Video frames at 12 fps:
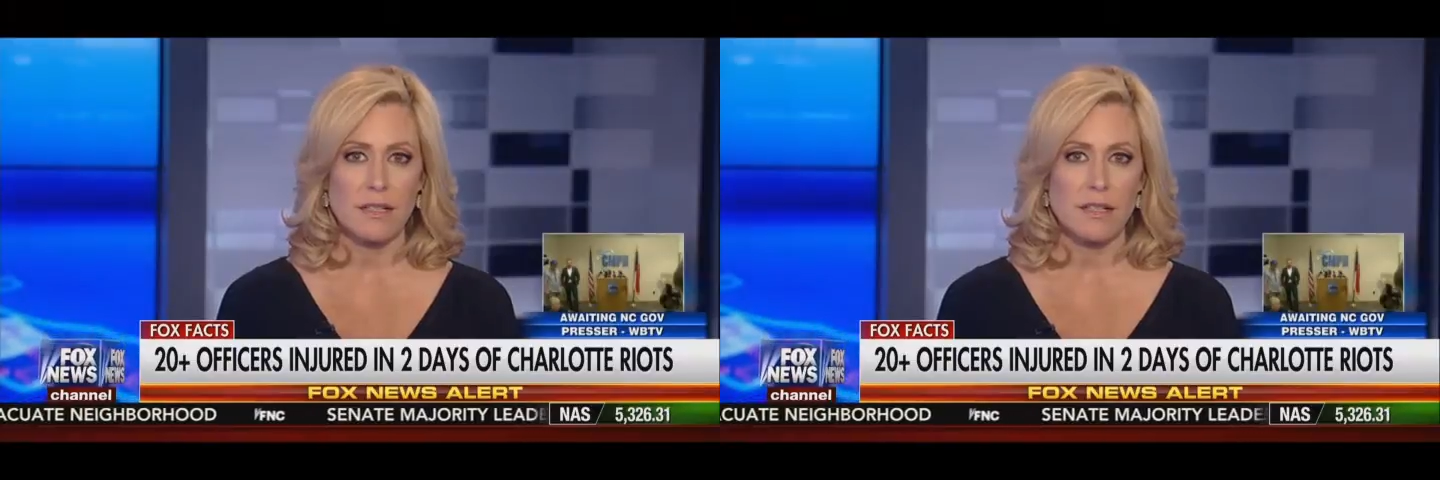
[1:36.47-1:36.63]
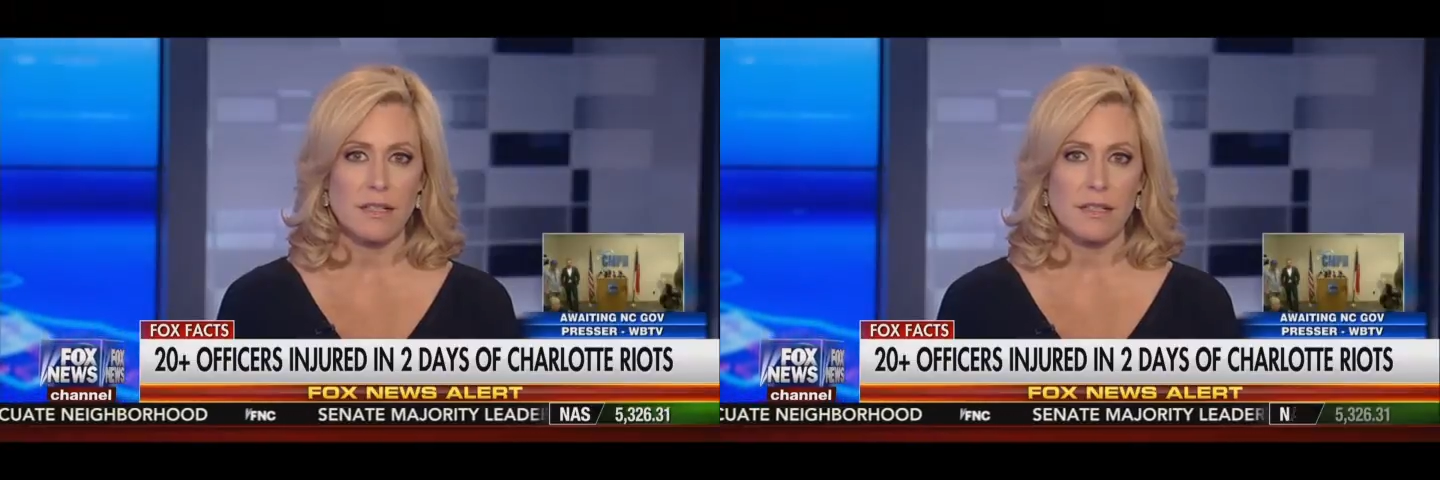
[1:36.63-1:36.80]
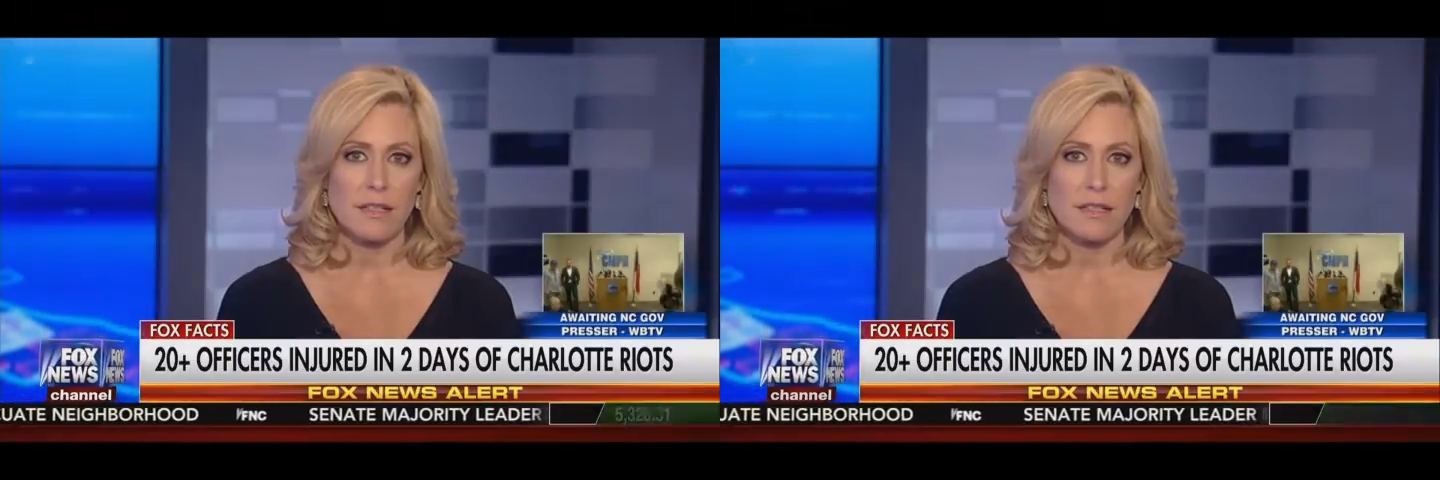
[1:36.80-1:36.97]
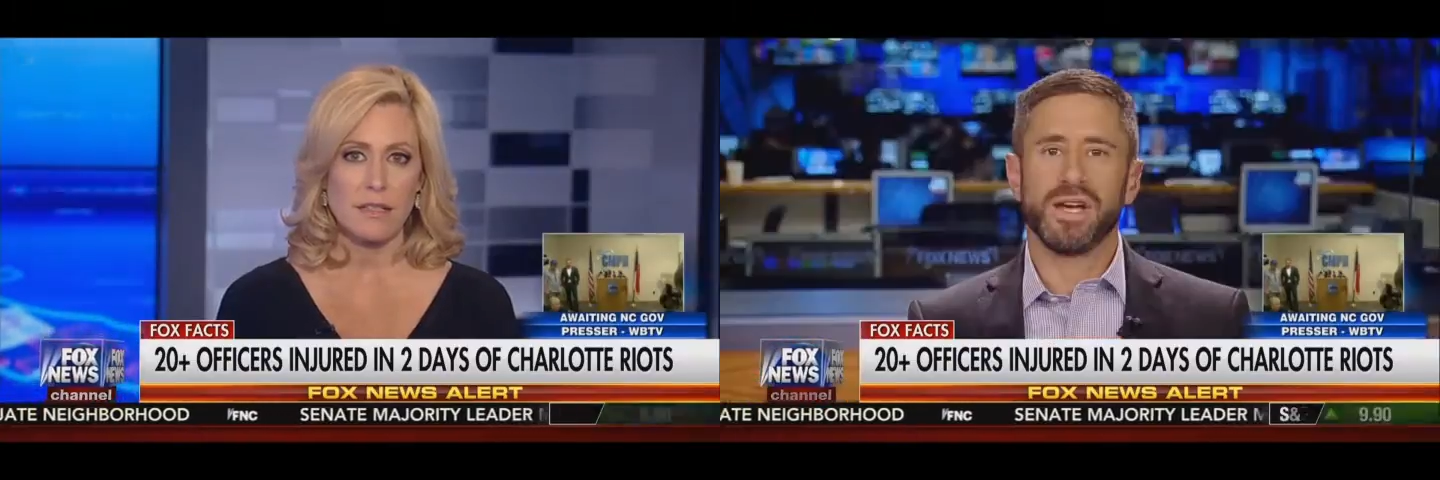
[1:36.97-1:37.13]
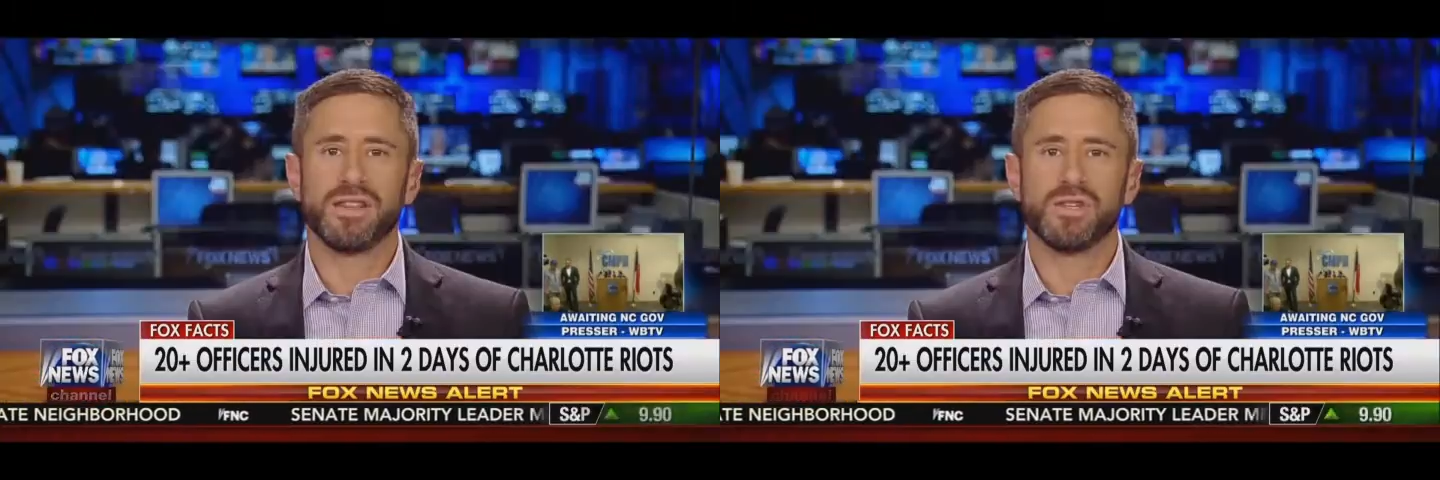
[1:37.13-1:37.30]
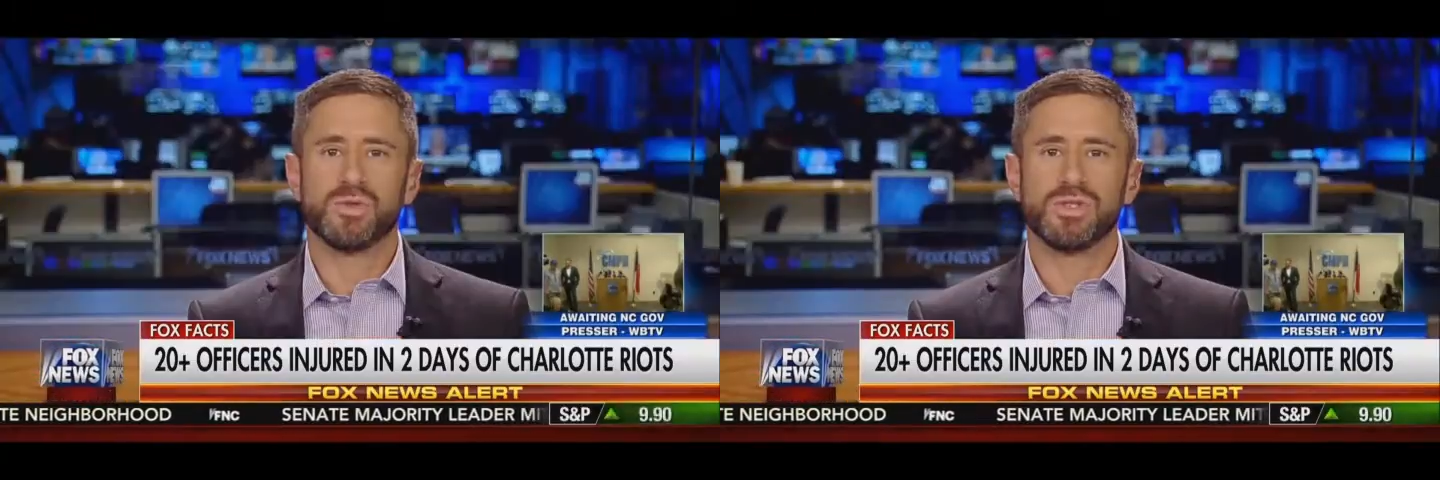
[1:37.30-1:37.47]
I feel
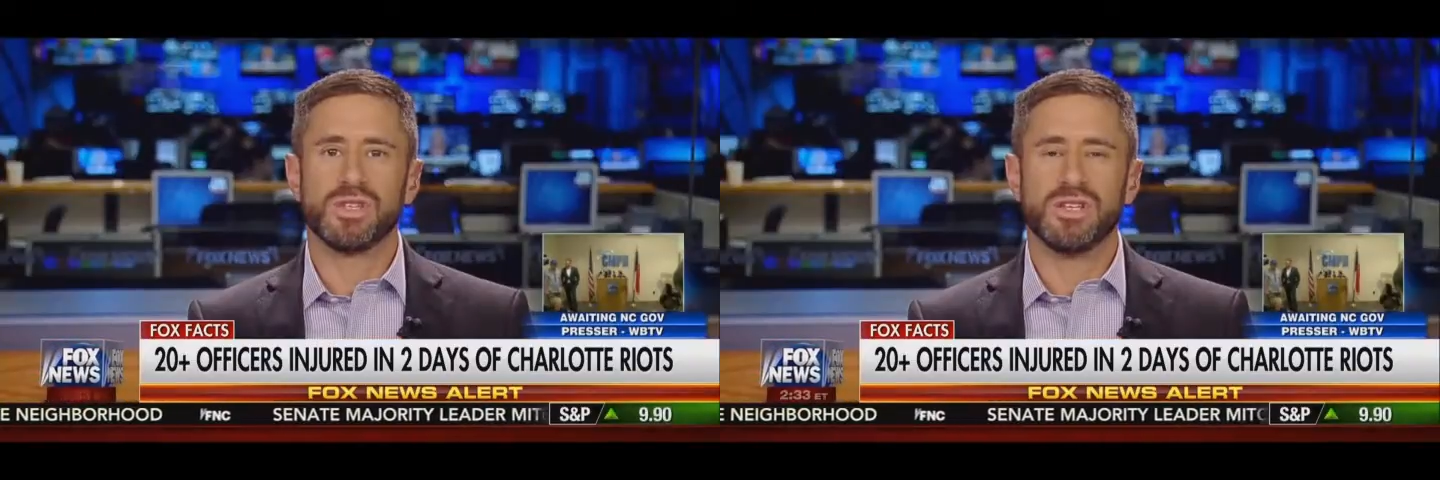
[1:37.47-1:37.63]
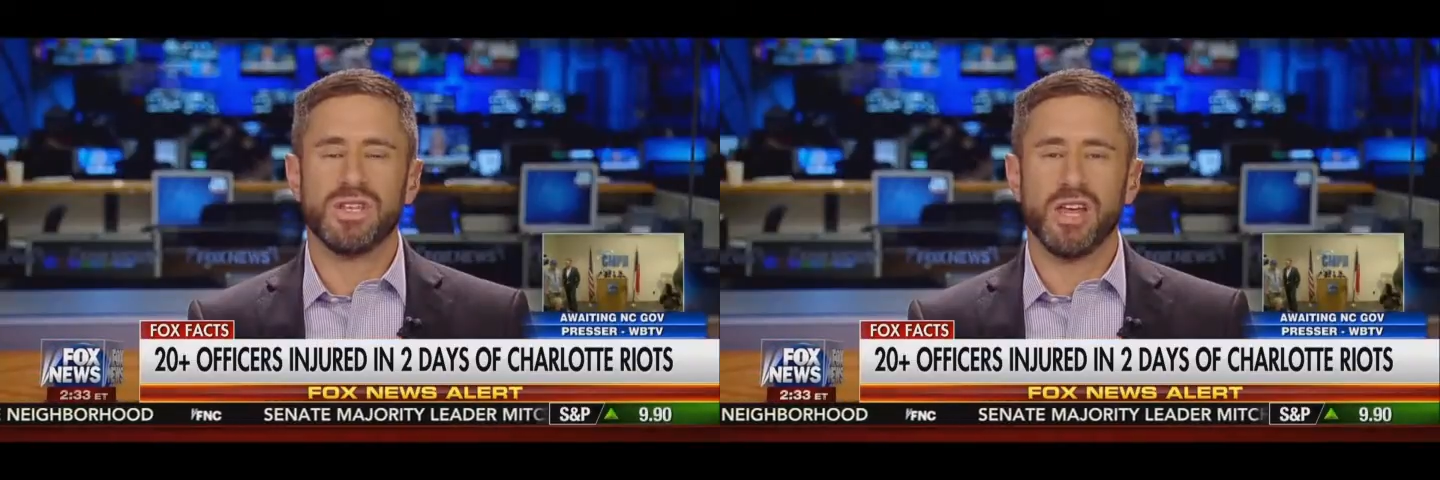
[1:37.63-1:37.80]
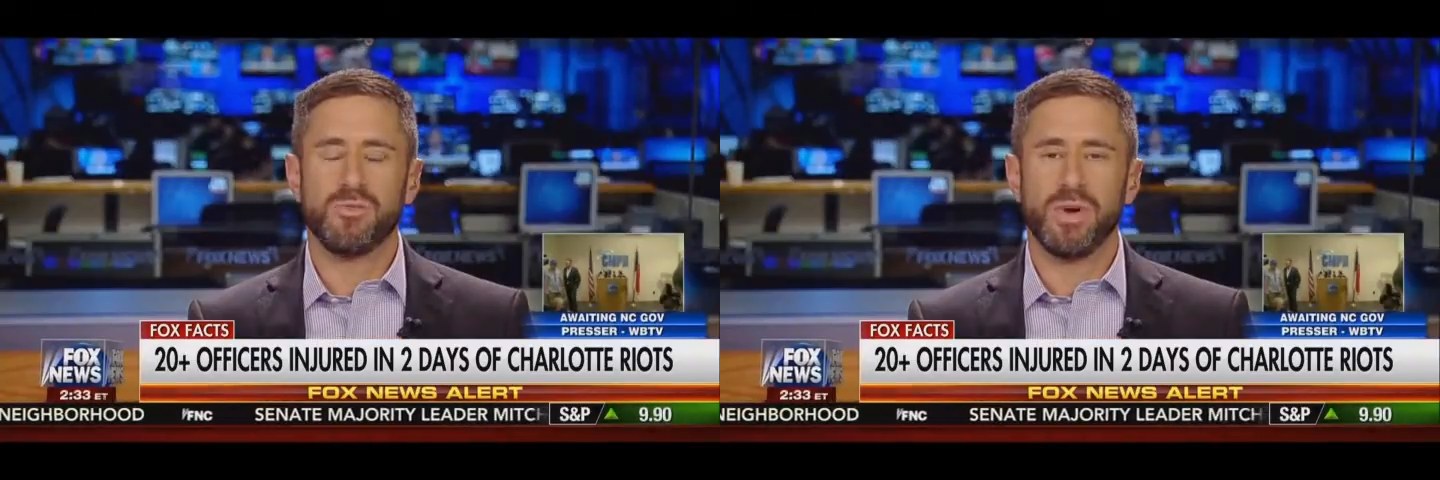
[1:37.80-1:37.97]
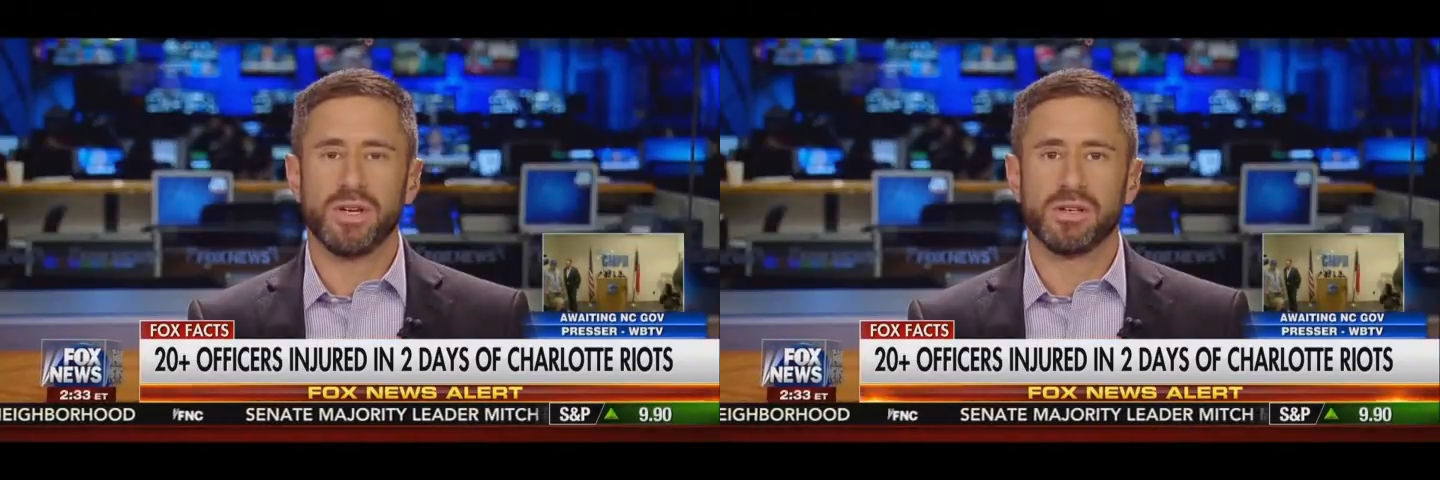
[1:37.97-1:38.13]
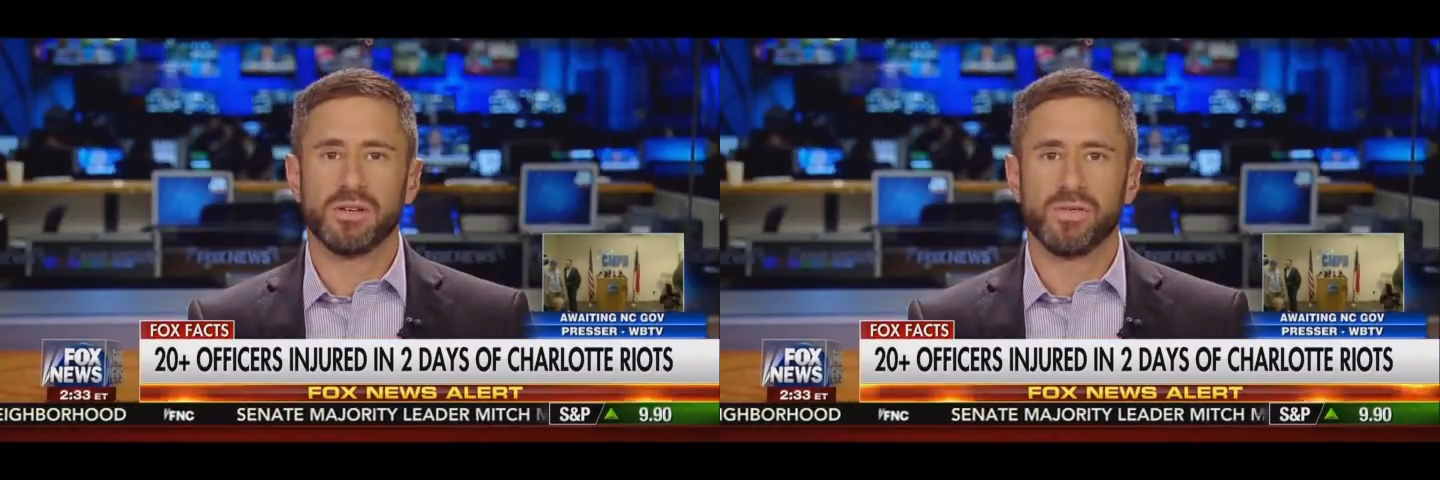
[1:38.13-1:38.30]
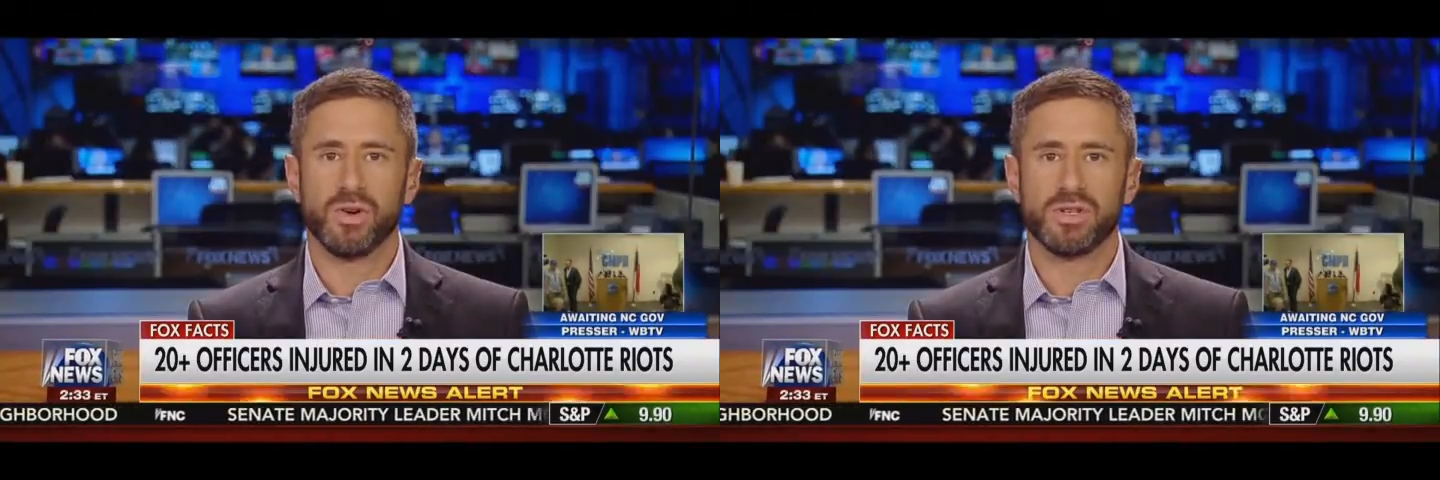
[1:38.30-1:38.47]
like this was a deathbed
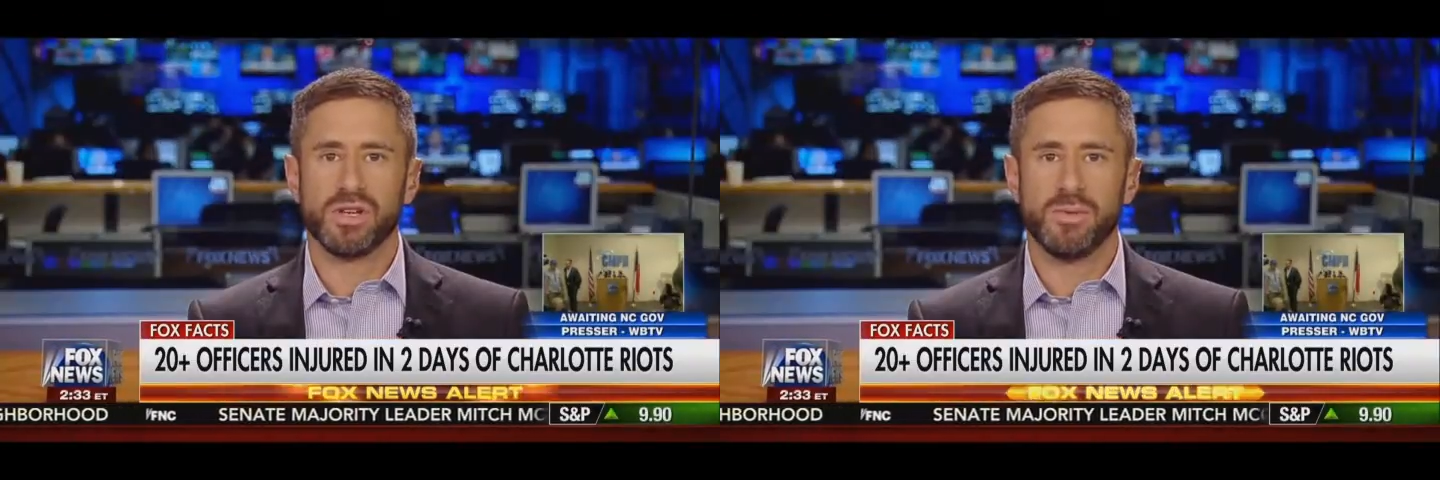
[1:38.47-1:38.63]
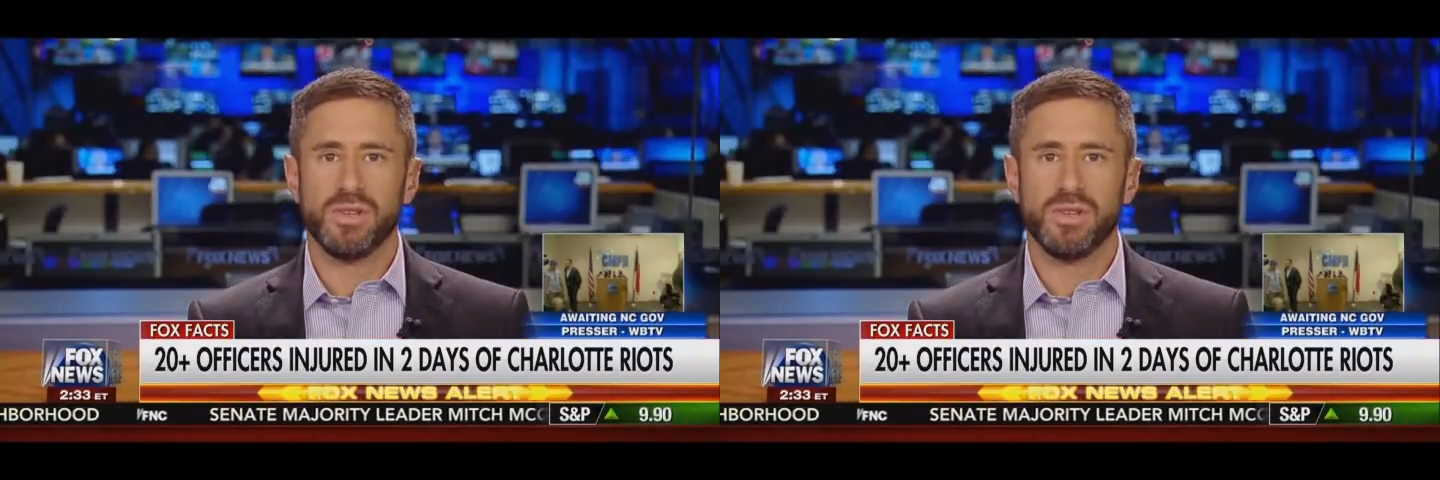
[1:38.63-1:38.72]
conversion.